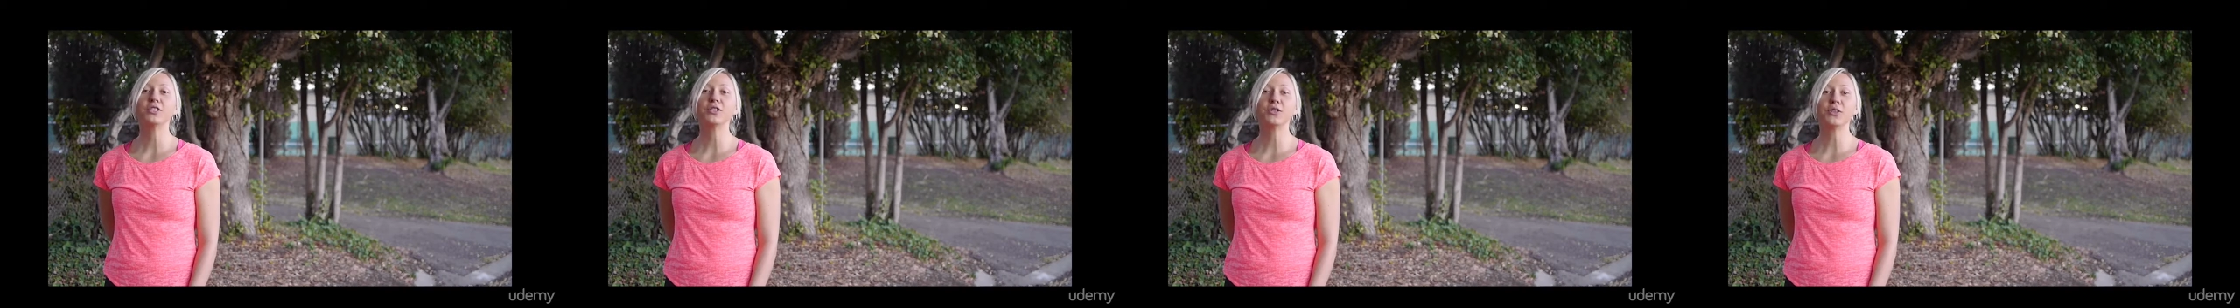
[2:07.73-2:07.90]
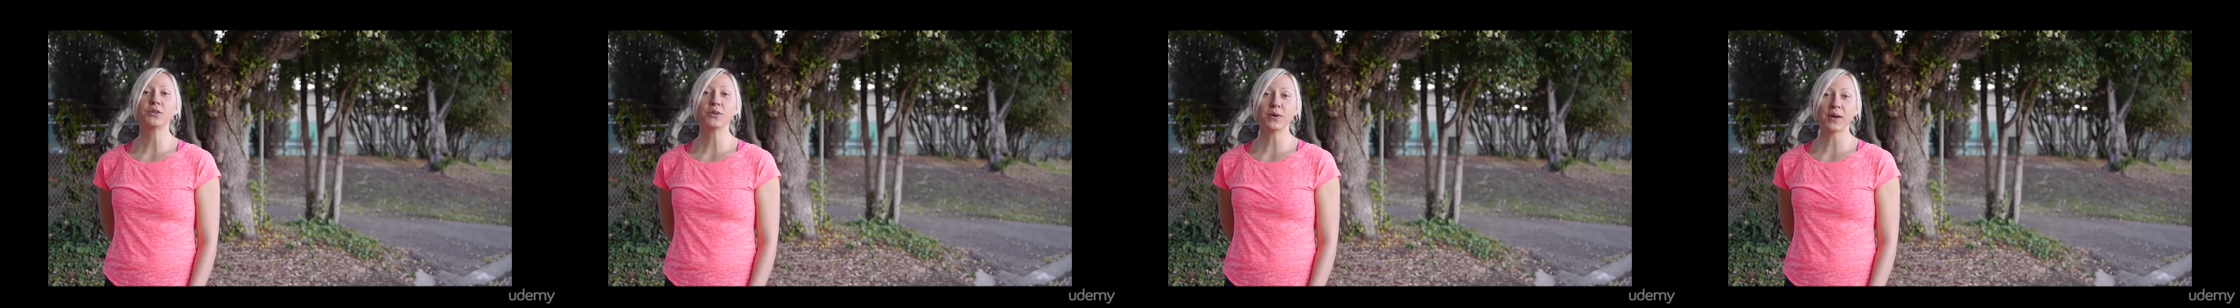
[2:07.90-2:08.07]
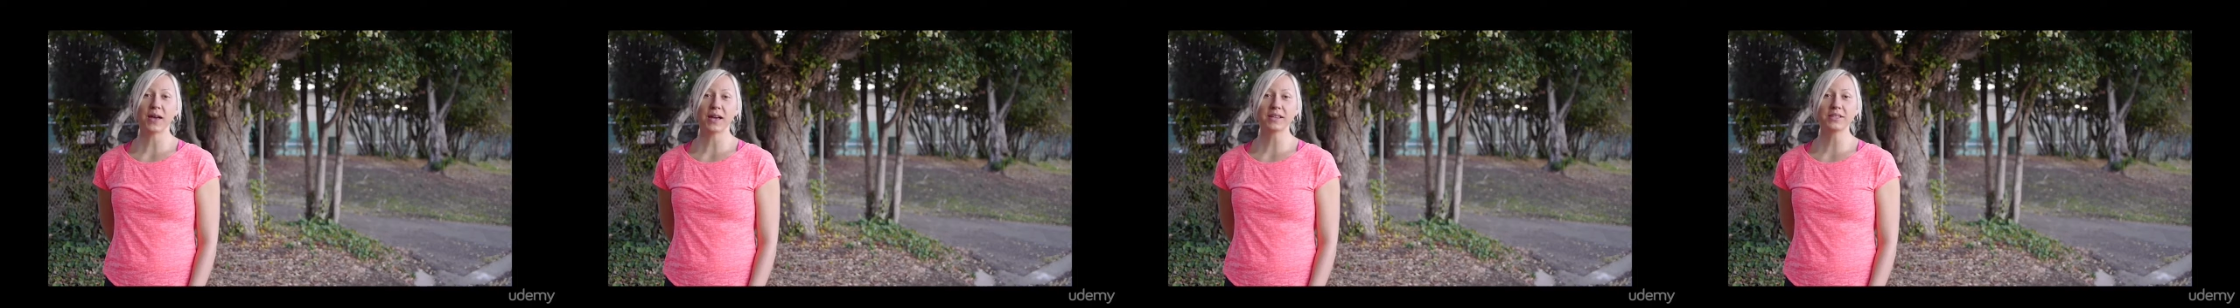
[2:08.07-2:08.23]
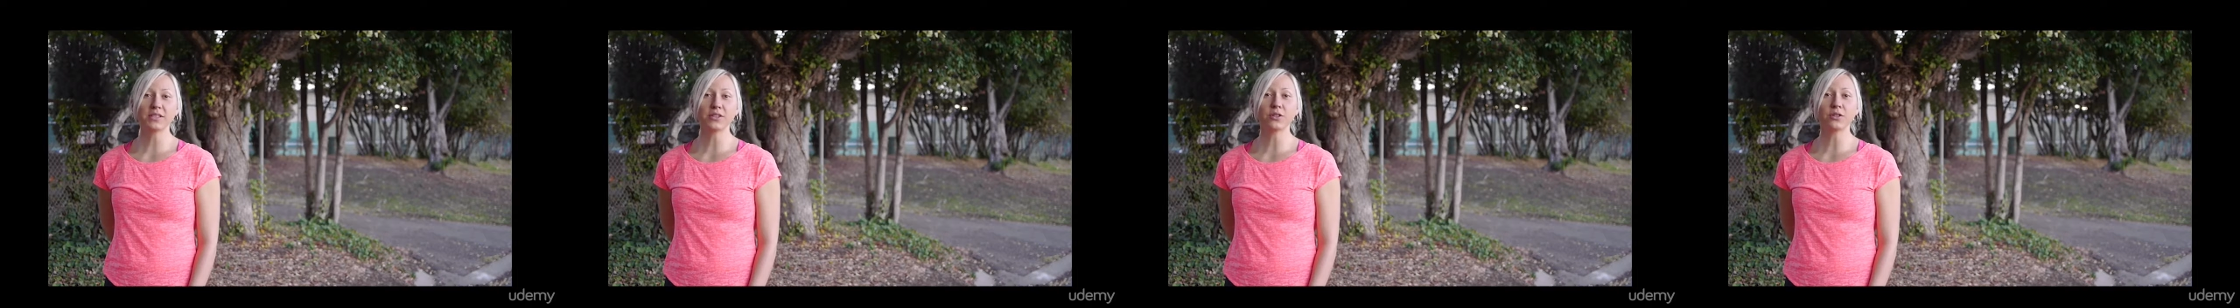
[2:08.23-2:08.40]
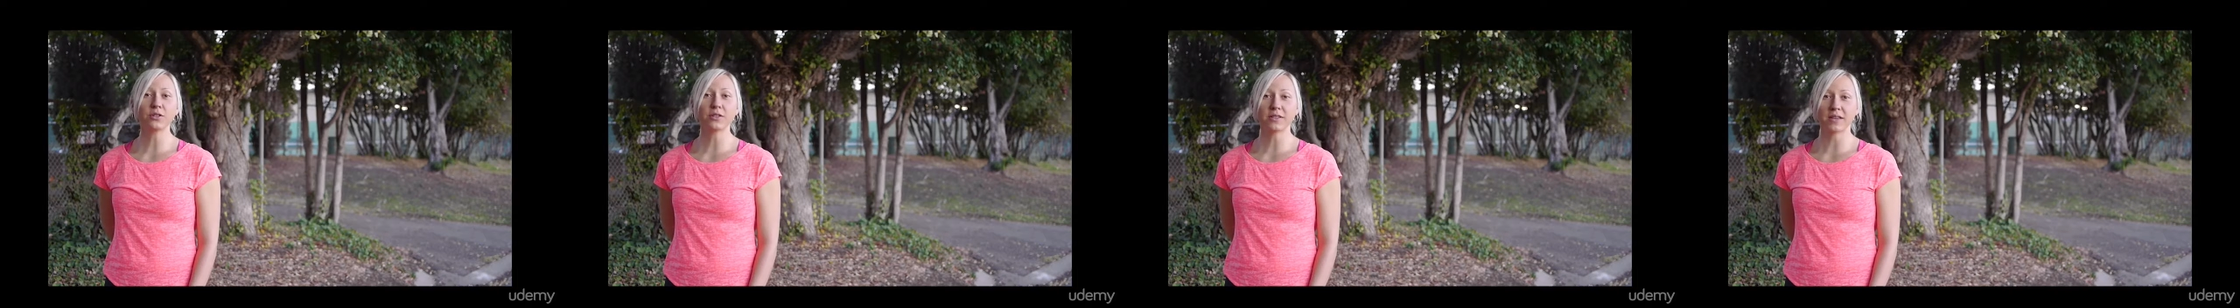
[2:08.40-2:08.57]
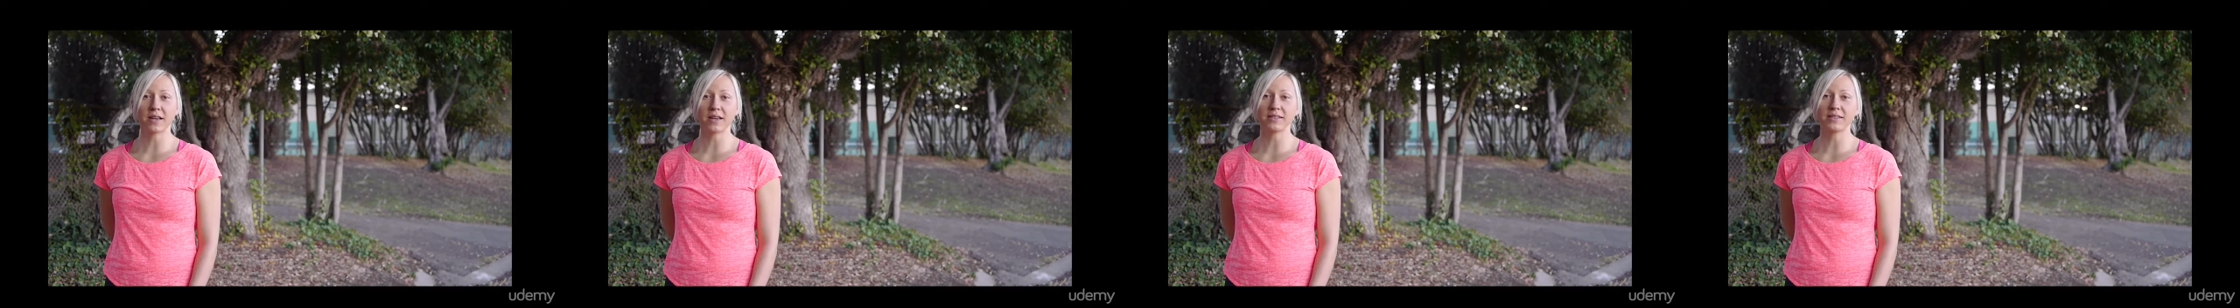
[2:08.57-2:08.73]
Do
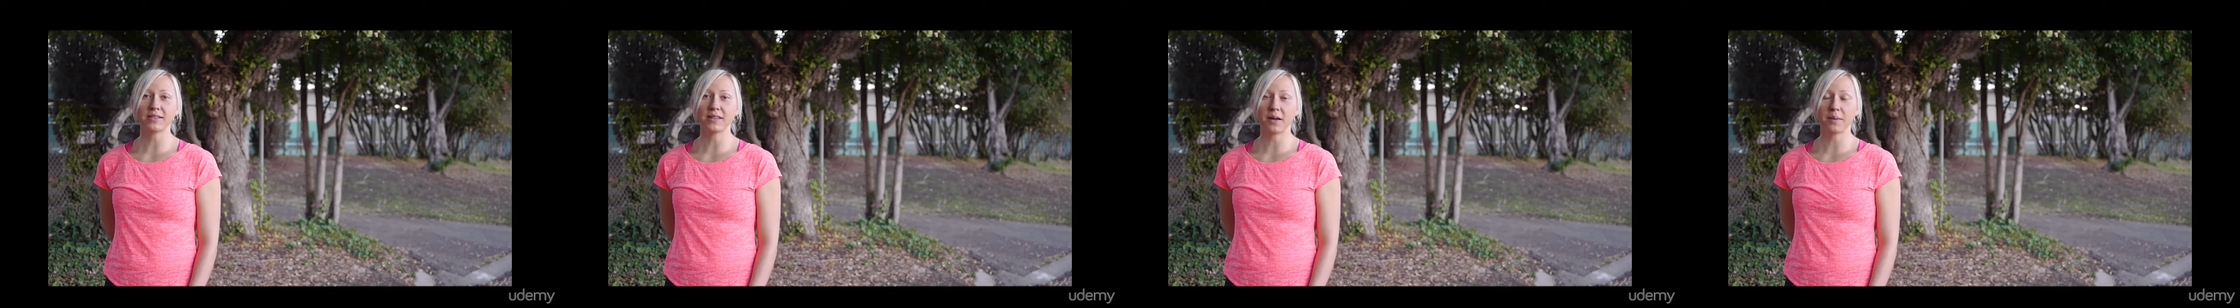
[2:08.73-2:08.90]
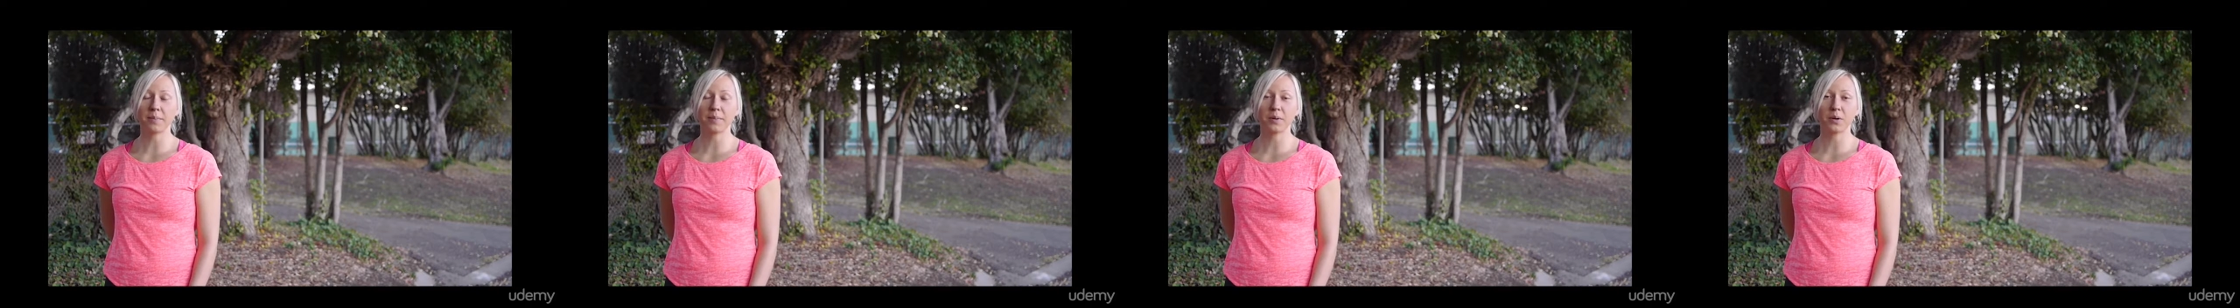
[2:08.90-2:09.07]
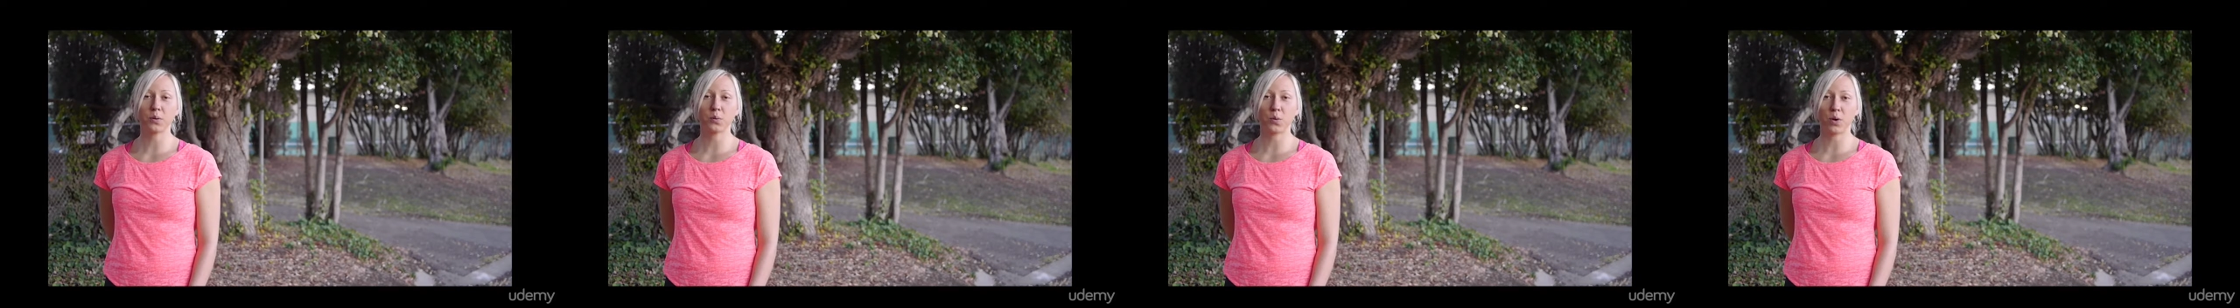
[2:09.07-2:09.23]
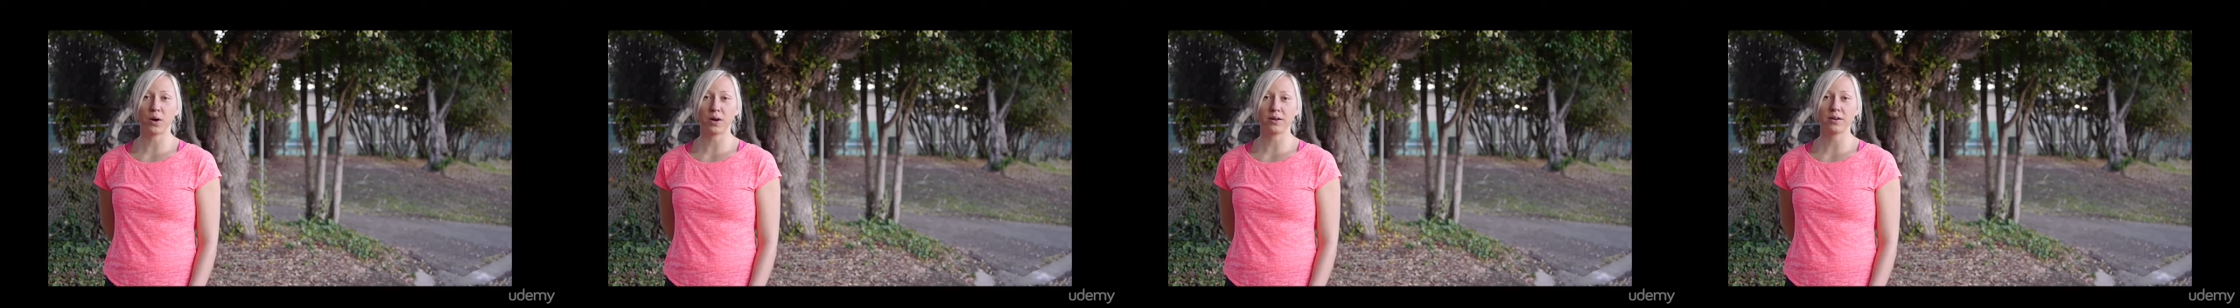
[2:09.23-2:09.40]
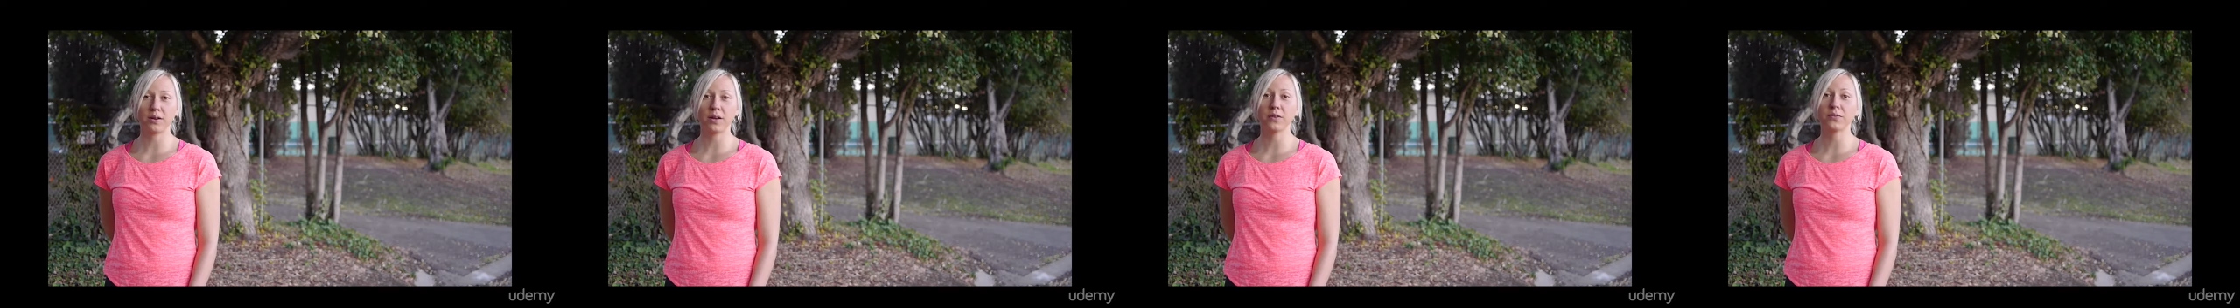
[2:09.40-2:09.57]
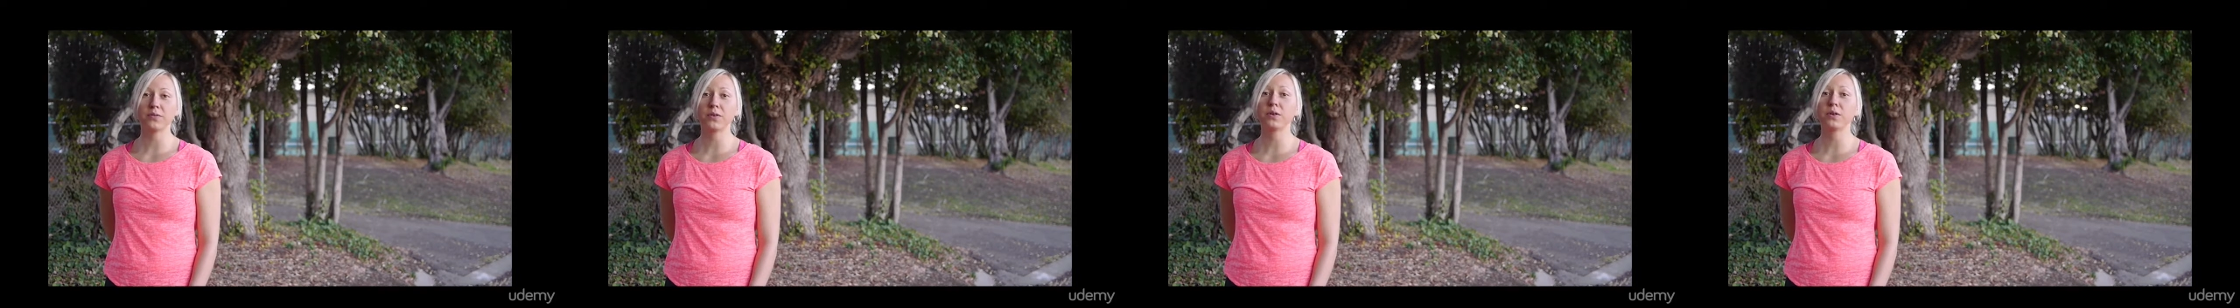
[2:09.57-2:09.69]
exercise number 1